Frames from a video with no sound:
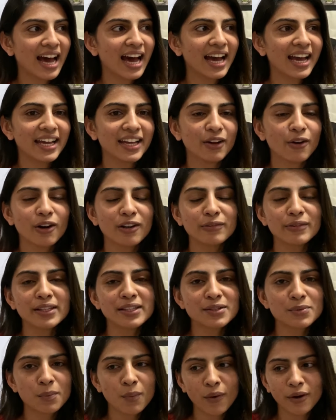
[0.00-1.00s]
I
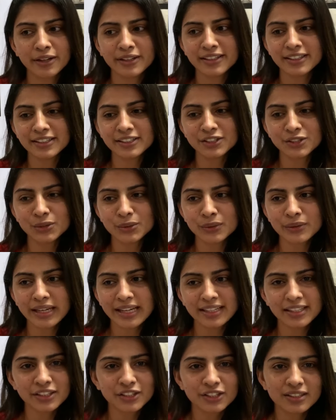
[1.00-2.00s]
always wanted to
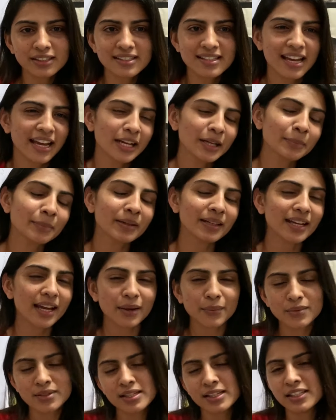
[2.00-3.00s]
get into design, but
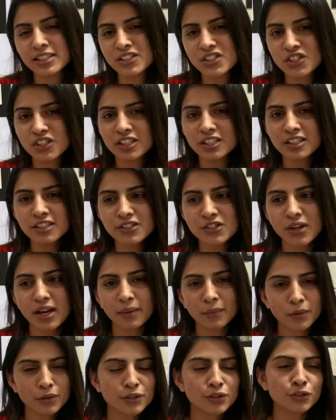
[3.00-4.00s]
I was an engineer, so
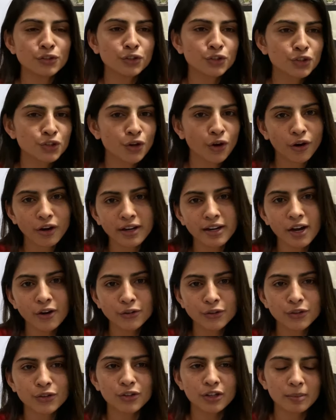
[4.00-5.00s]
I wasn't sure
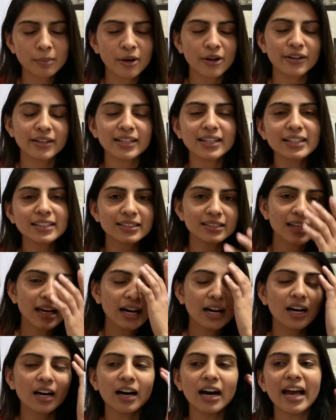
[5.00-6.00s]
how to go about it.
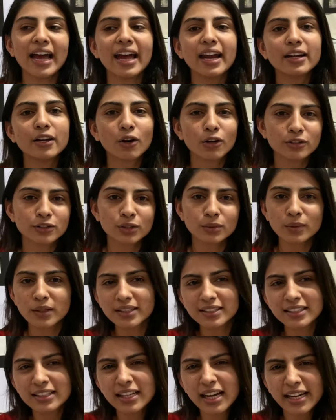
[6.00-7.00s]
Uh, I had also
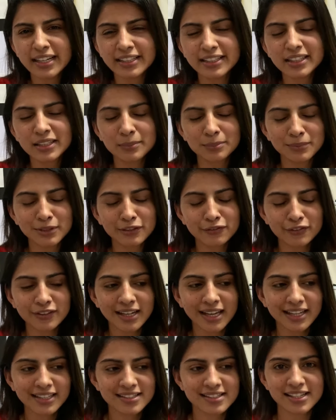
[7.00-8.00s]
worked in an I T company for
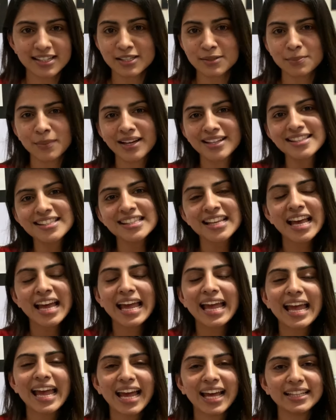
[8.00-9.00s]
like six months,
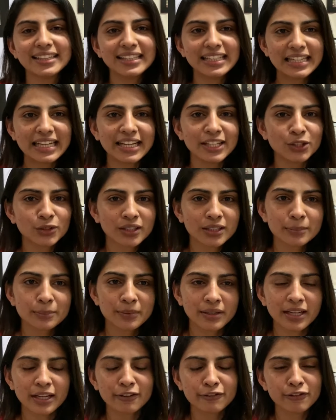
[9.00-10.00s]
and then I took a
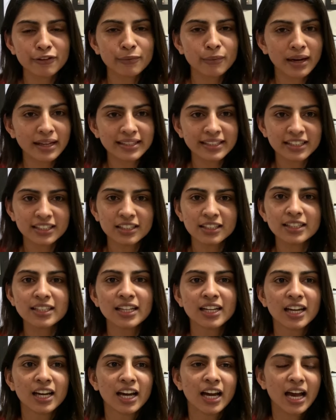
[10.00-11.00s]
break for one year,